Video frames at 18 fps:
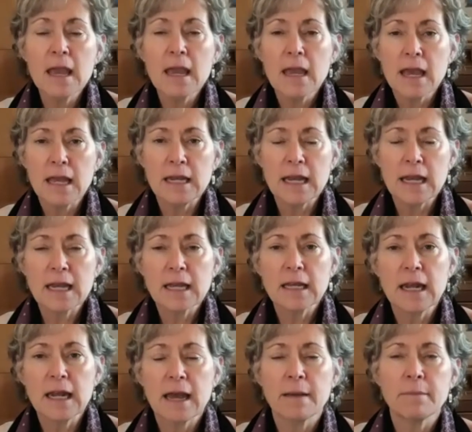And that
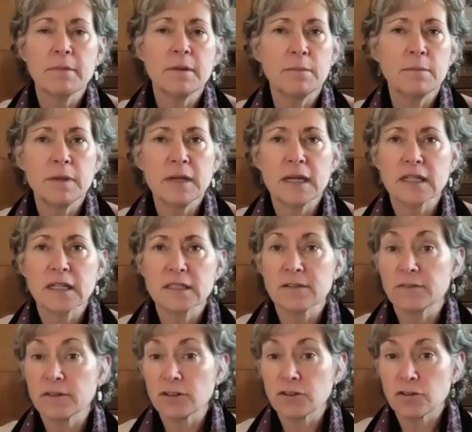can happen because
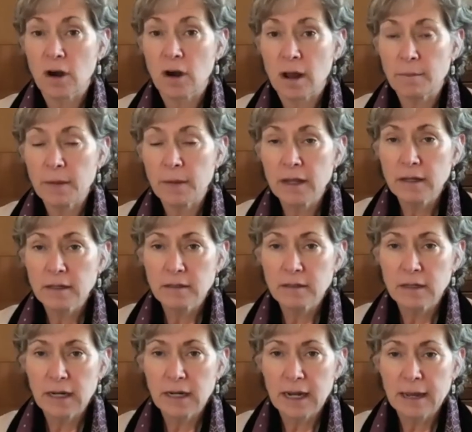of a trauma
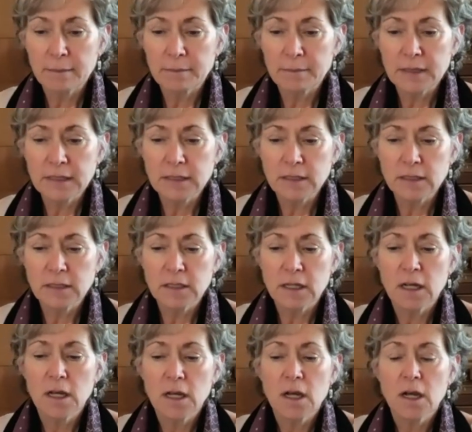that happens
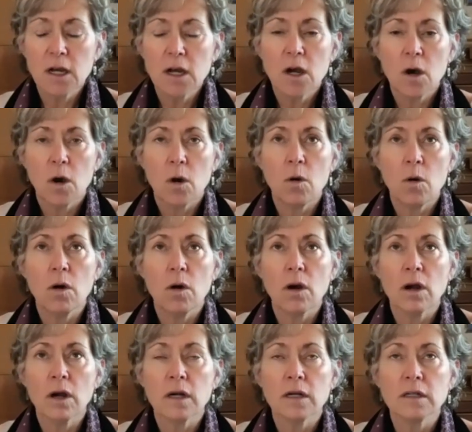
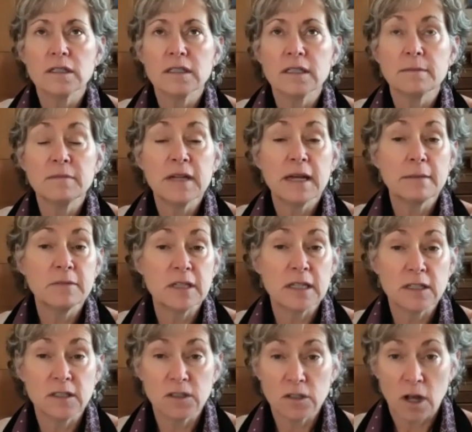or sometimes
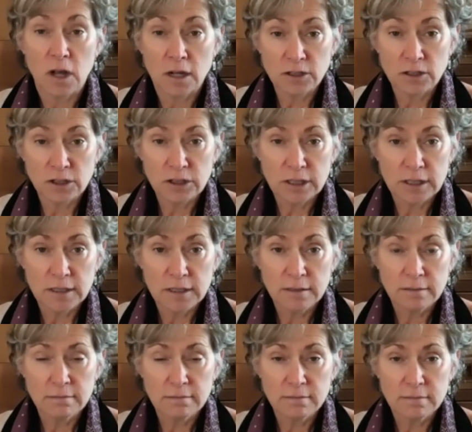exhaustion.
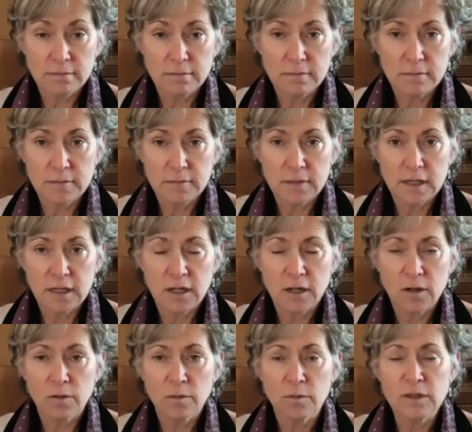
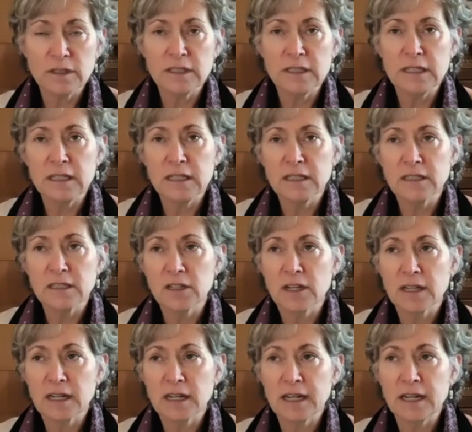We see this
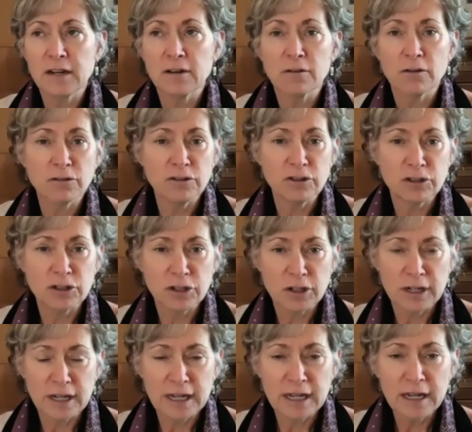on the hero's
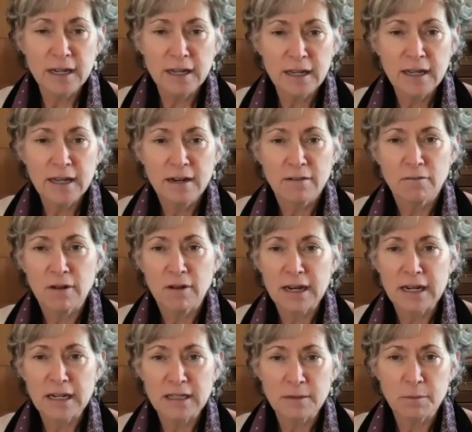journey.
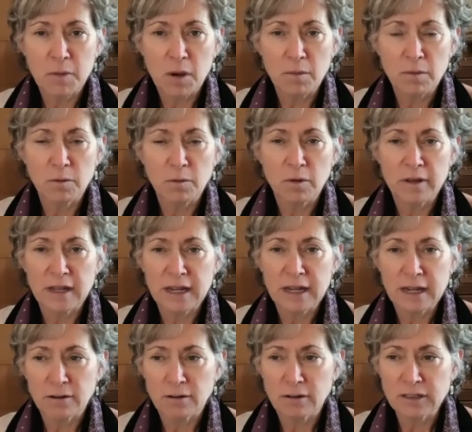Right at the moment where the
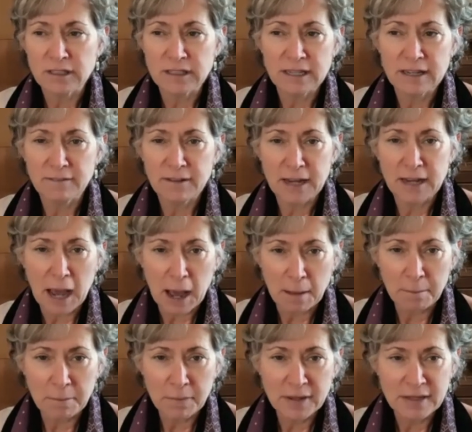hero's giving
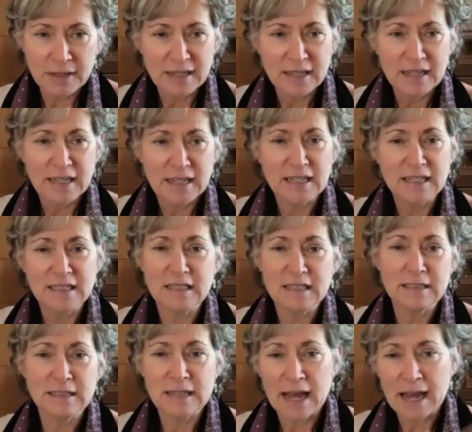up is
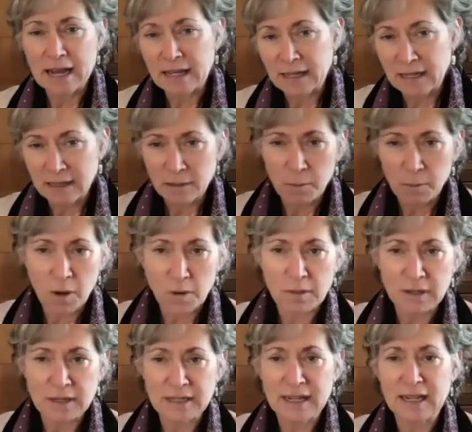exactly the
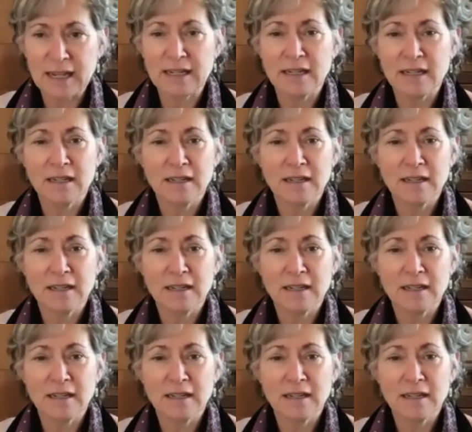moment that,